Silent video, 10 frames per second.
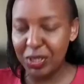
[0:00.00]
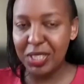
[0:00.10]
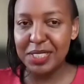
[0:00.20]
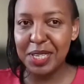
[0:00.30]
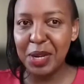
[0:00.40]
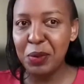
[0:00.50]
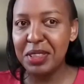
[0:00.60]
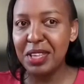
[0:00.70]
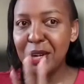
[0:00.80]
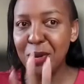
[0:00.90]
So key
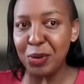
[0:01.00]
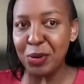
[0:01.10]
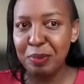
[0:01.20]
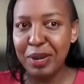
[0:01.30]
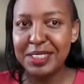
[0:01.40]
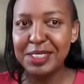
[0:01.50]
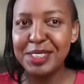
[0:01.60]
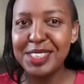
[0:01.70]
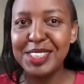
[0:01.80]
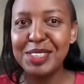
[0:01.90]
takeaway, there are no
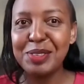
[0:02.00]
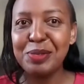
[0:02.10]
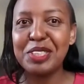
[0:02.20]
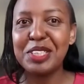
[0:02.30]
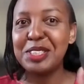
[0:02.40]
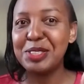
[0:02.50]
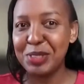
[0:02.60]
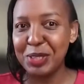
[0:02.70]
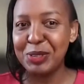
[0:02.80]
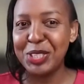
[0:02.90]
bad deals. We just
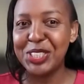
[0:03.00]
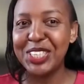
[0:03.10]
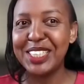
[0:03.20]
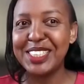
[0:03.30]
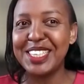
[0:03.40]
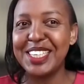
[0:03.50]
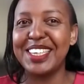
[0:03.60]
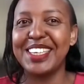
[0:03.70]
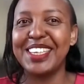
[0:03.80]
need to negotiate